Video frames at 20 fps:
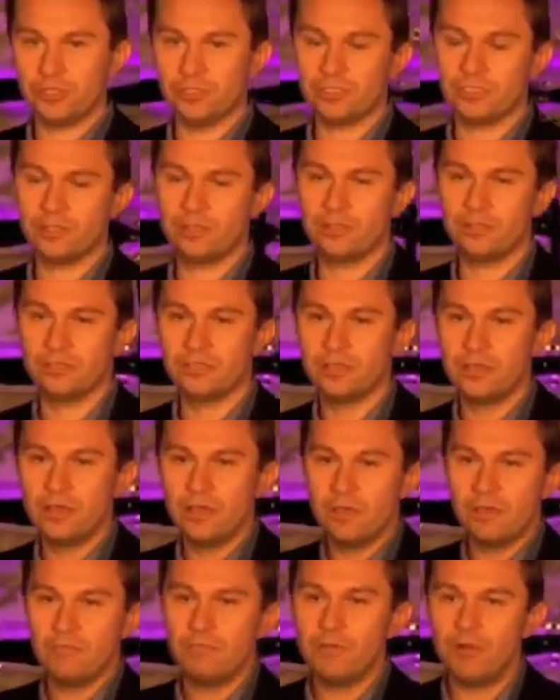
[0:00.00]
So there's a
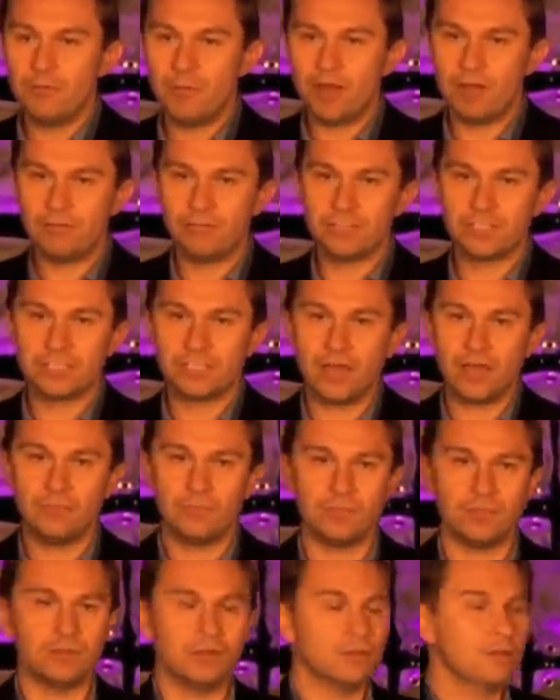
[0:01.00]
fair amount of
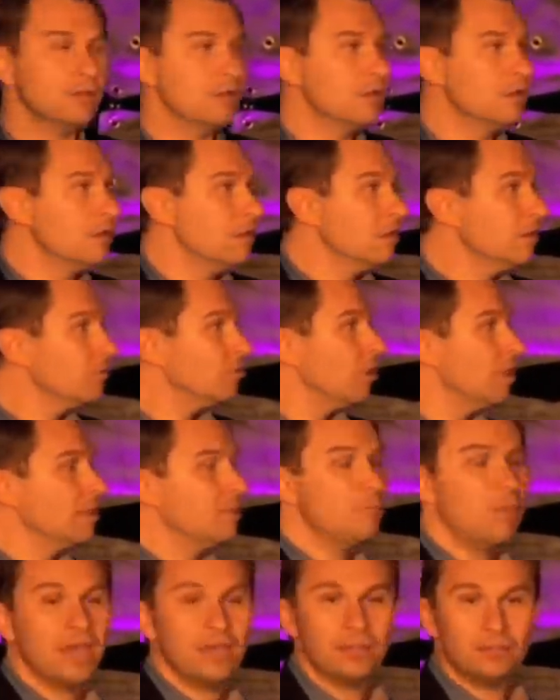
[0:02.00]
excitement trying to
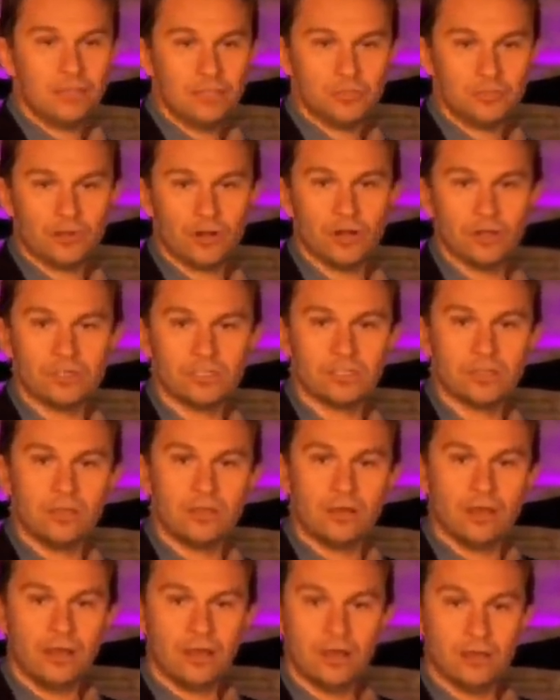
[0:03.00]
make these drugs
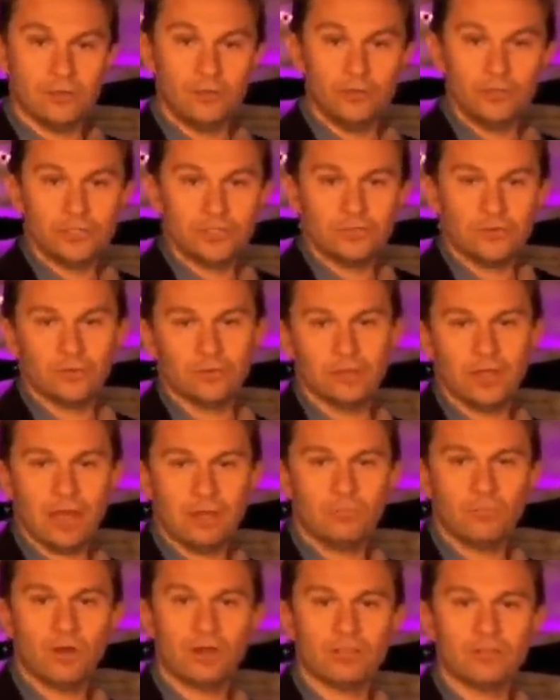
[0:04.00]
useful.
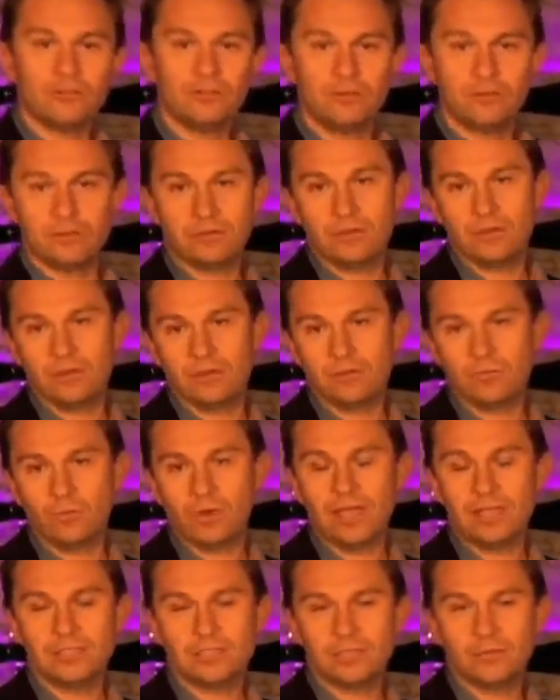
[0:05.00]
And one of the
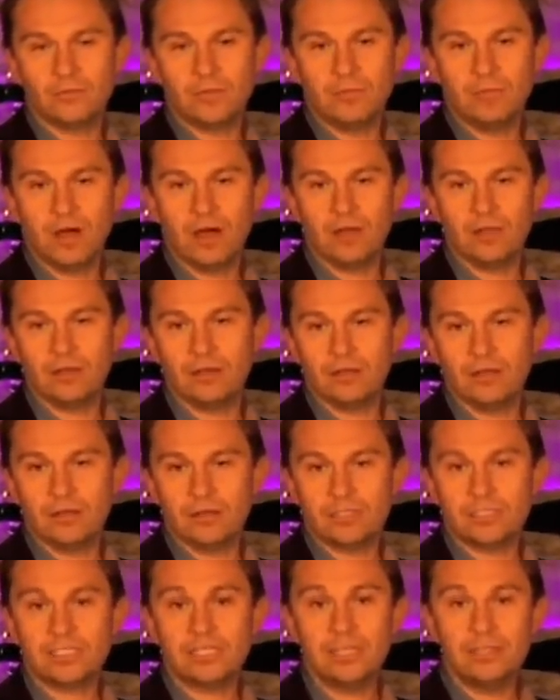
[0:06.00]
ways that we might
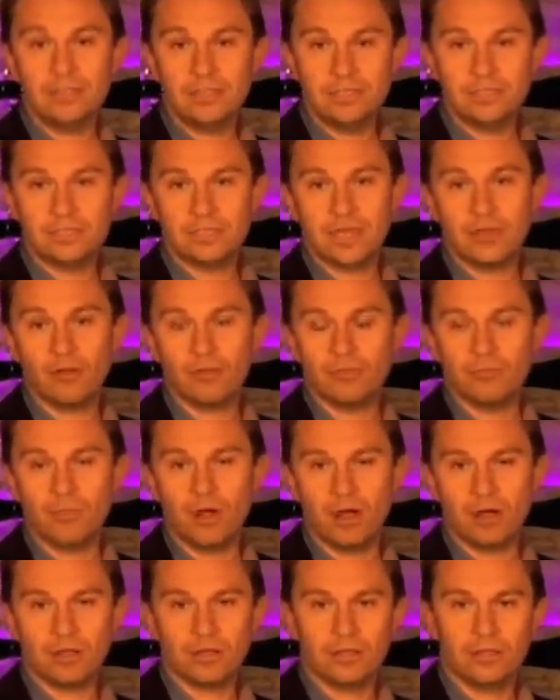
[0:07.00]
see these get on the
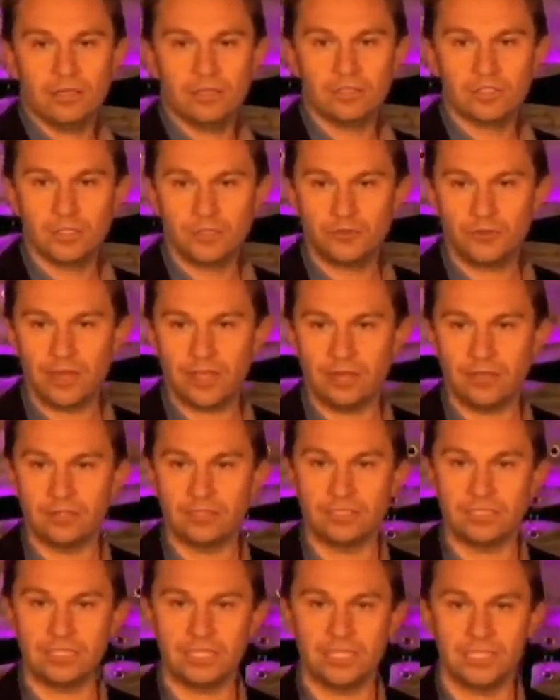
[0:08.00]
market is to treat a
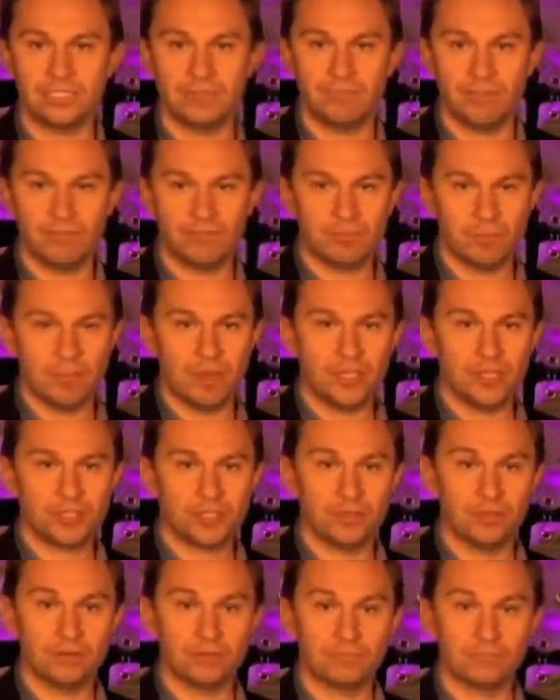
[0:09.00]
disease of
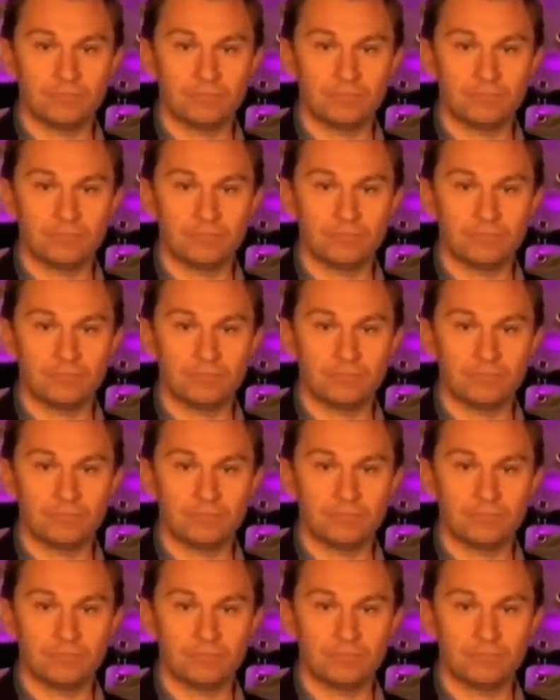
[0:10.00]
inflammation.